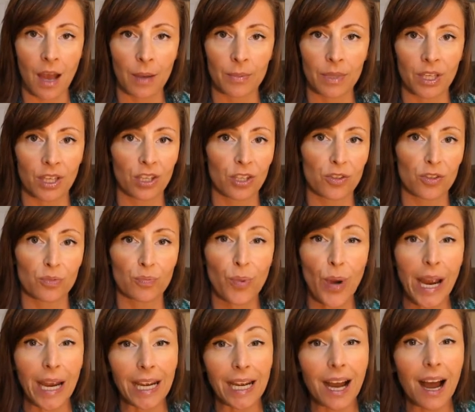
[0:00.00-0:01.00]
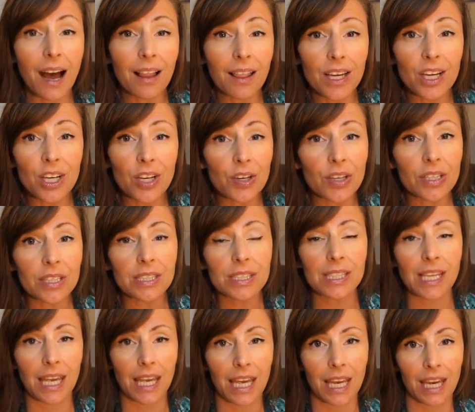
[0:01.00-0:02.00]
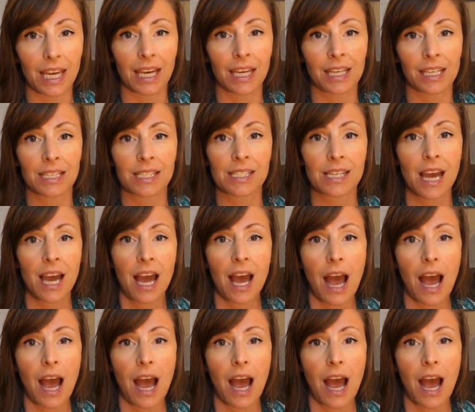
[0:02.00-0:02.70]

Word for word: I'm going to use bright colors, and